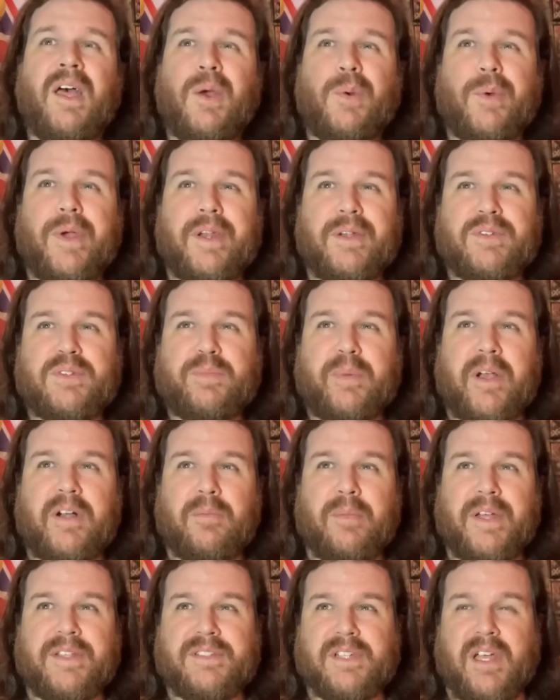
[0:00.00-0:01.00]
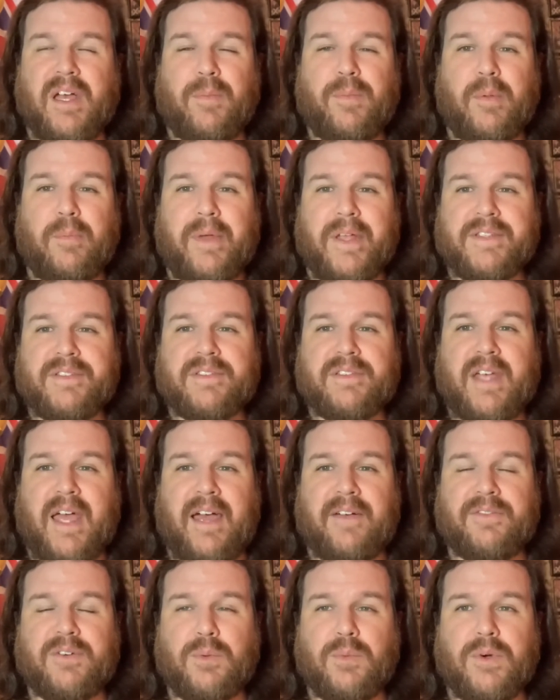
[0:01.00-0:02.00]
Well, I know Spider-Man's a couple months
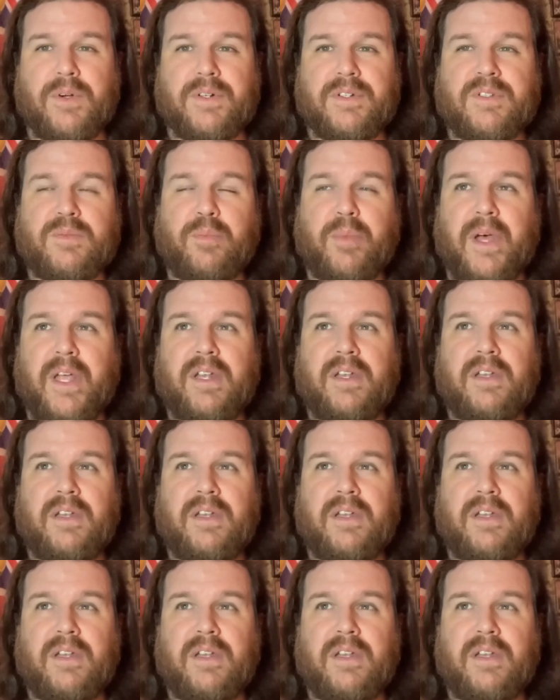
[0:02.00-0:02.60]
afterwards, but